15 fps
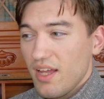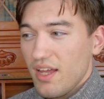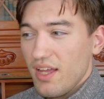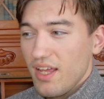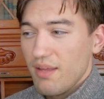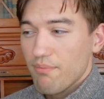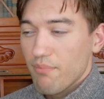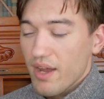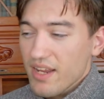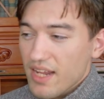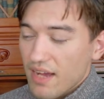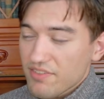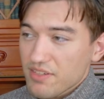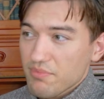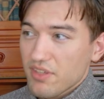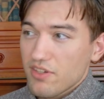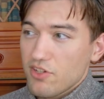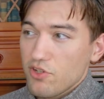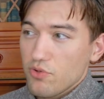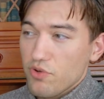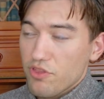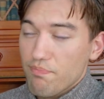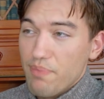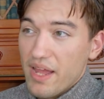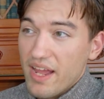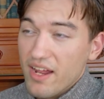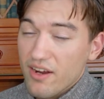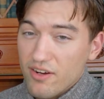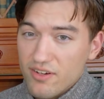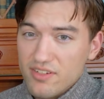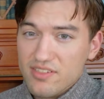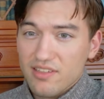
It might have something to do with pears,